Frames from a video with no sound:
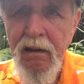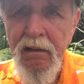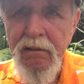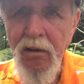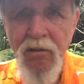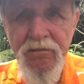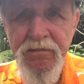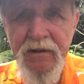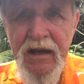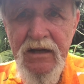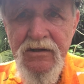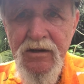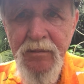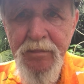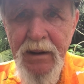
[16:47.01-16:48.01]
Don't
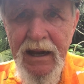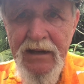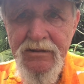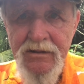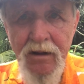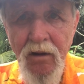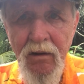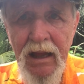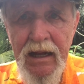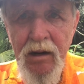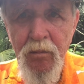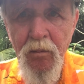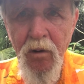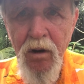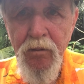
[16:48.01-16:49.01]
forget your pets. Don't let
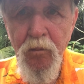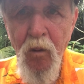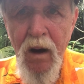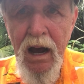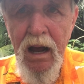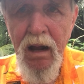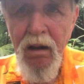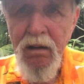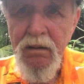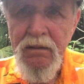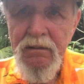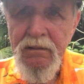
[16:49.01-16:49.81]
them run wild.